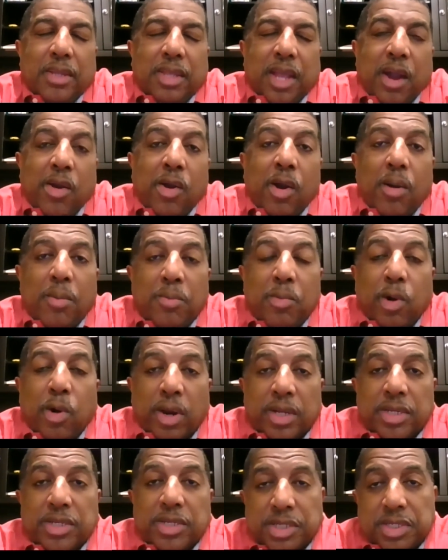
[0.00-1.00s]
There are
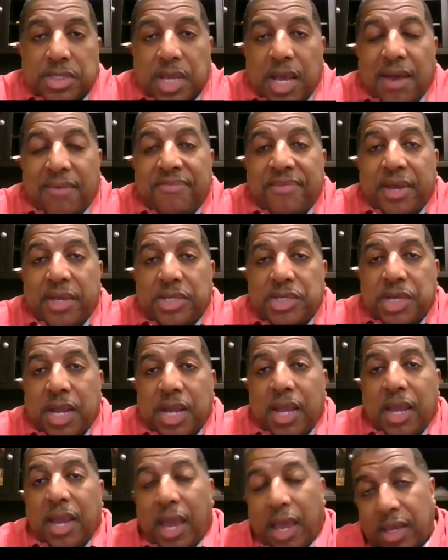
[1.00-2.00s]
mortgages,
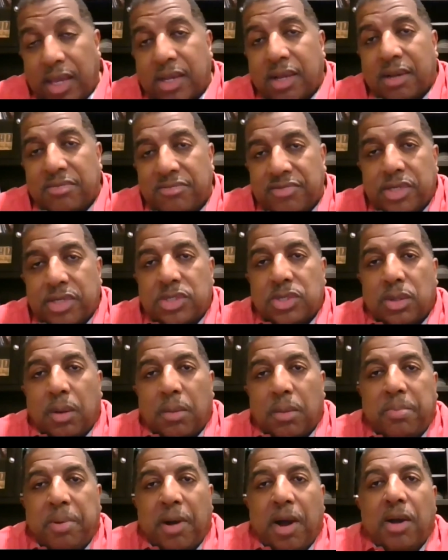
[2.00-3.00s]
FHA and
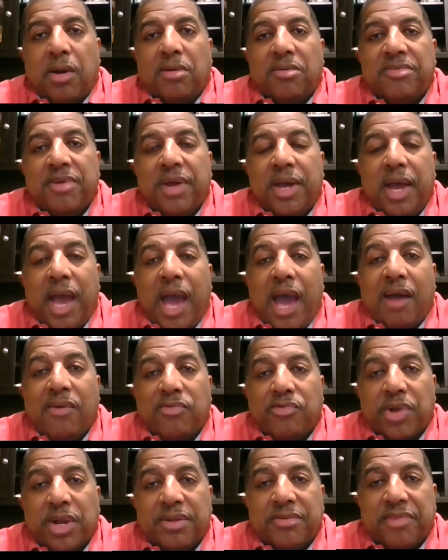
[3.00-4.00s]
conventional, both
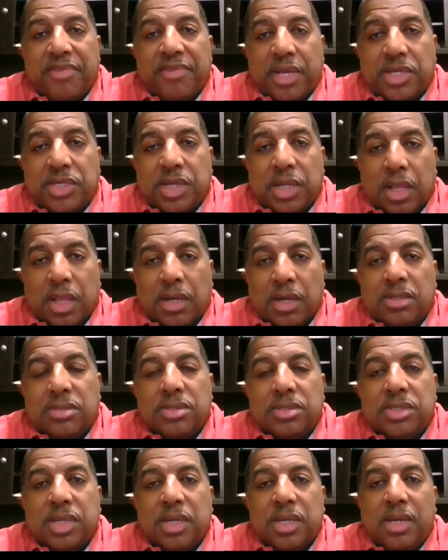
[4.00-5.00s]
have renovation
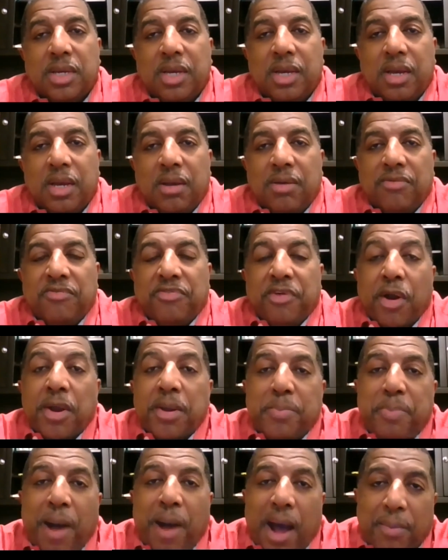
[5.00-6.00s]
loans.
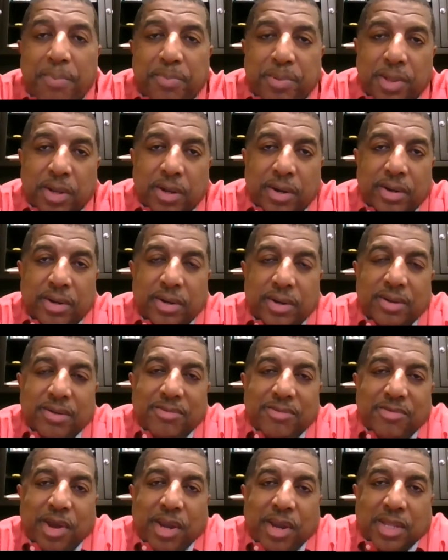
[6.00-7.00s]
Very popular
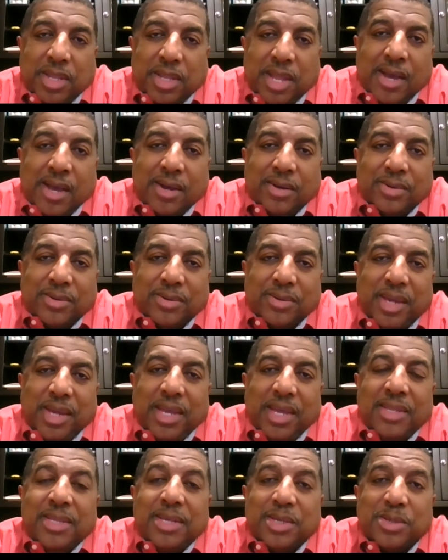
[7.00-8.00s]
right now
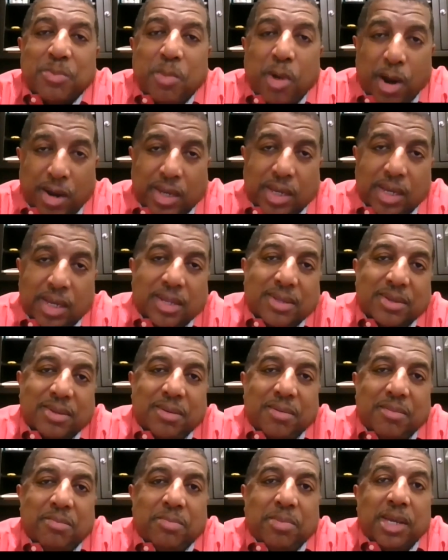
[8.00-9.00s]
in this market
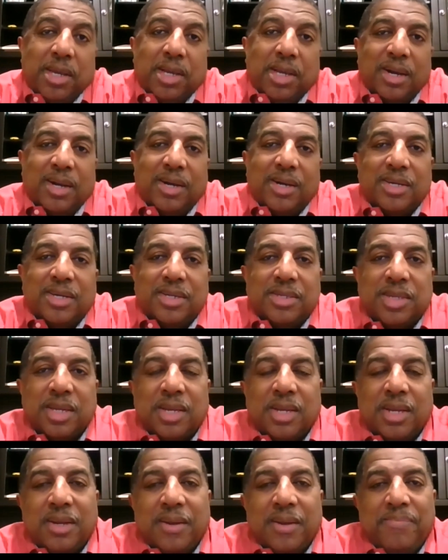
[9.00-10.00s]
because
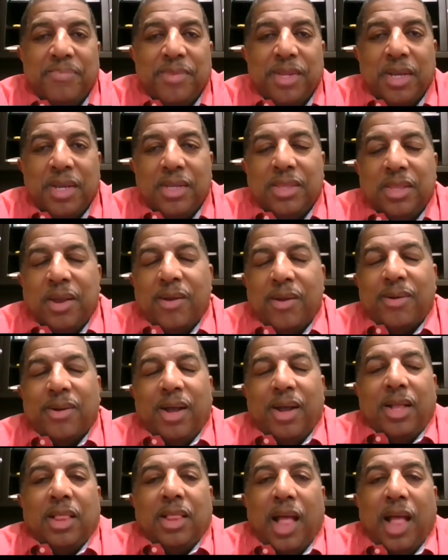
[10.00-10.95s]
a